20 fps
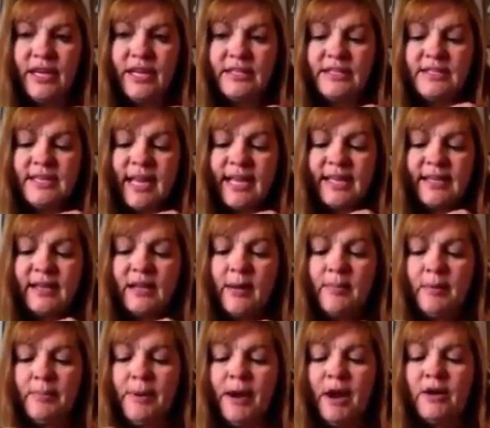It's not going to
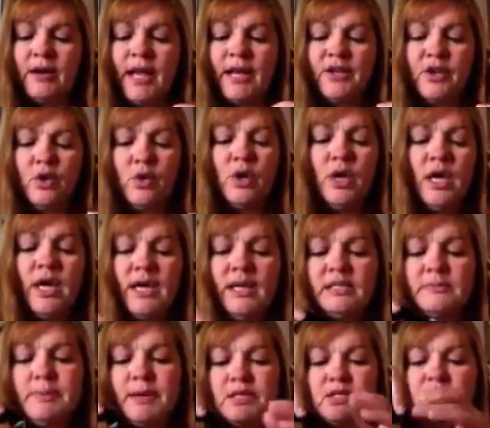come apart on you,
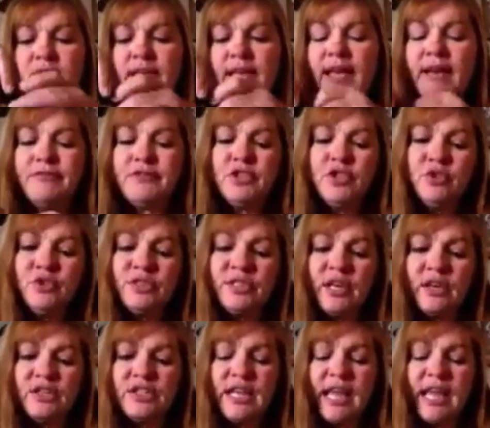especially after you start